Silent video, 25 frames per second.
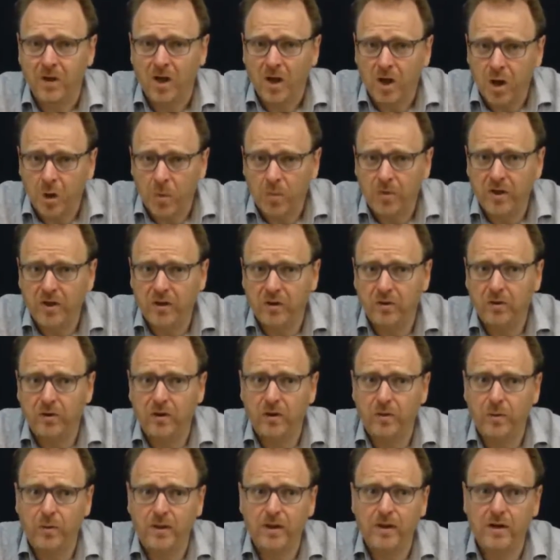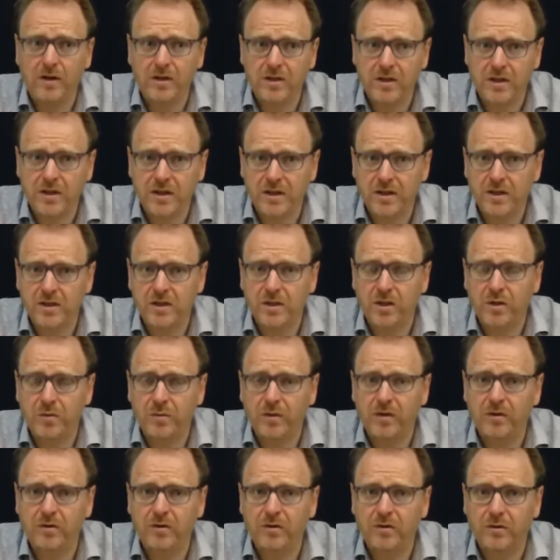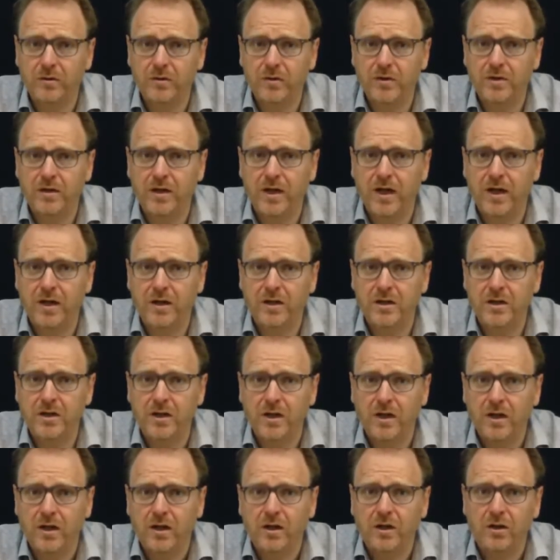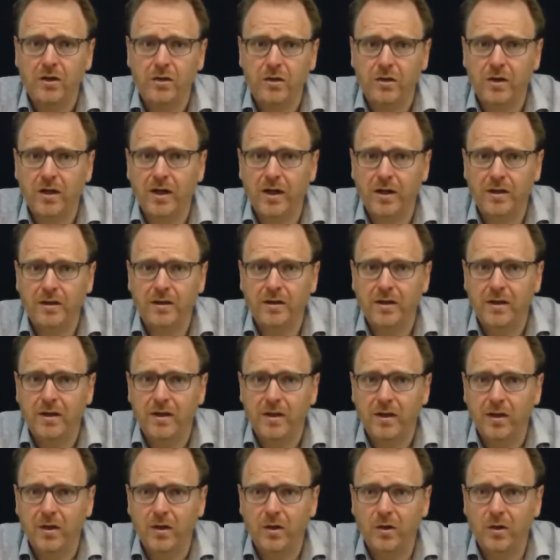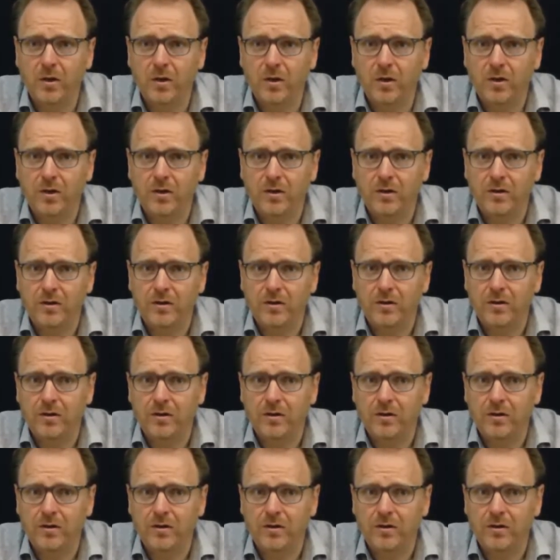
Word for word: a building where you see these geometrical designs, you can learn